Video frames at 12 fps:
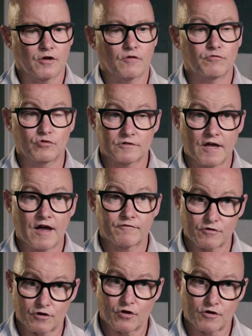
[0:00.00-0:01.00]
I've looked
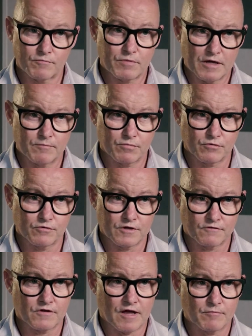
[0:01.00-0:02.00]
after a lot of people that
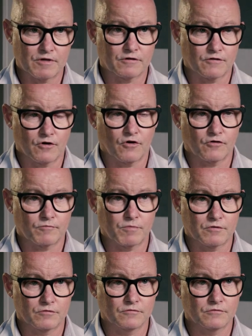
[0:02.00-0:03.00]
have come into the
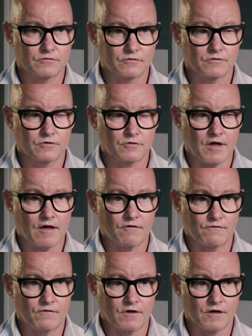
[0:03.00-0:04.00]
hospital to
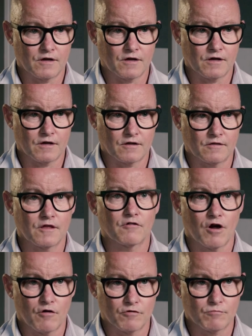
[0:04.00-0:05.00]
have their
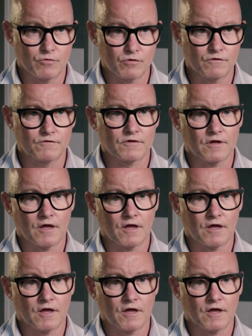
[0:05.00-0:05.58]
eye removed.